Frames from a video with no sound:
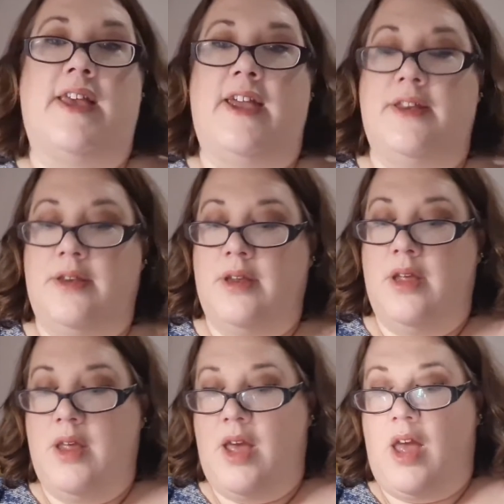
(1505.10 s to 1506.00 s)
again.
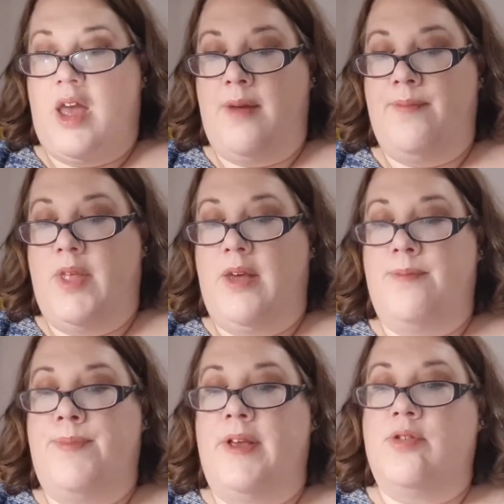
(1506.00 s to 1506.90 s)

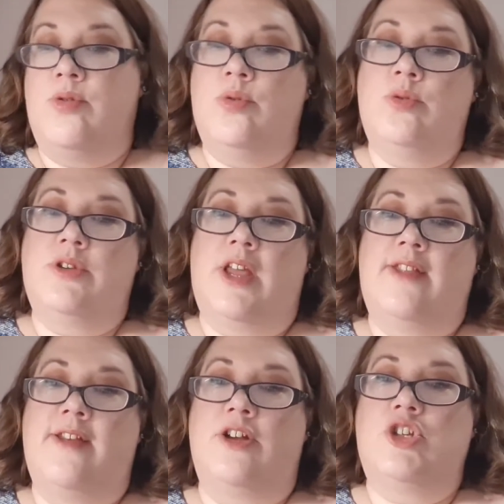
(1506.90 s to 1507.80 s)
But it's called A
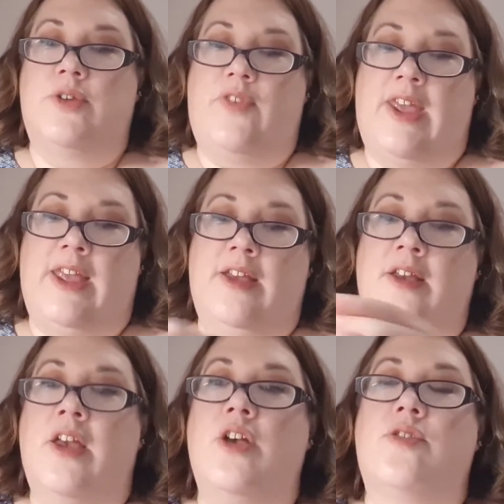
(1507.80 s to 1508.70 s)
Touch of Ink.
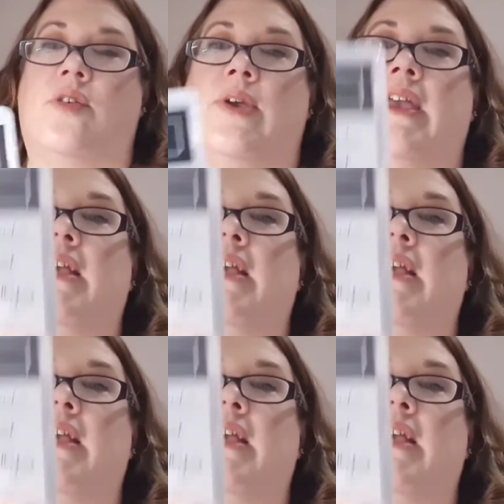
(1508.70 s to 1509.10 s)
So it